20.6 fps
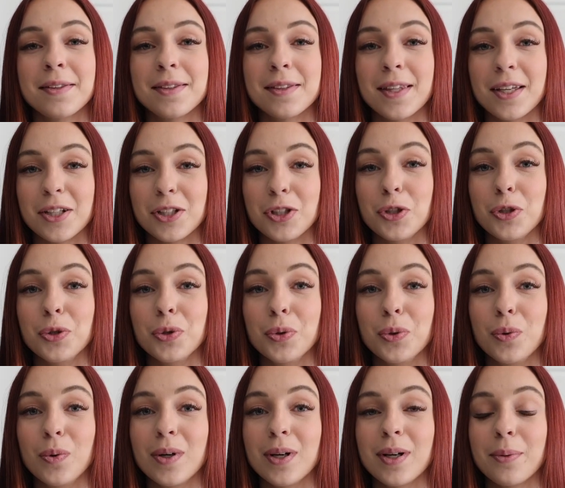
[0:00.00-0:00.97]
then
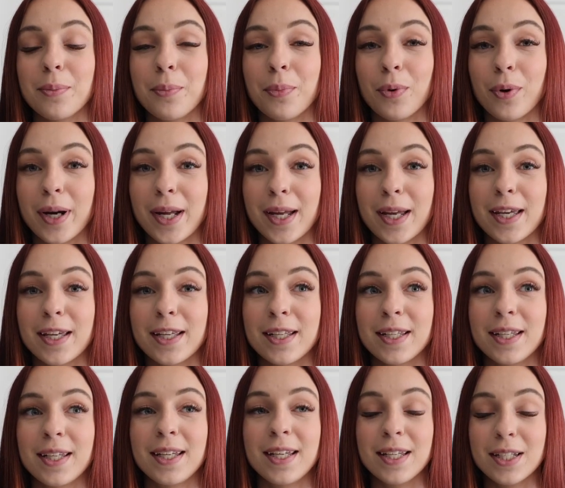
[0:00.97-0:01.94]
you bring it
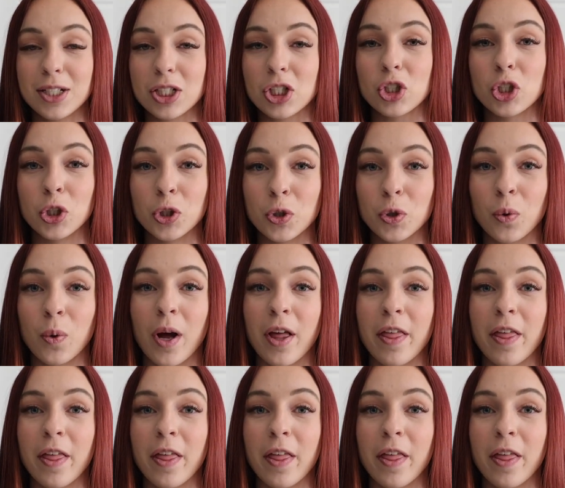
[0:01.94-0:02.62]
into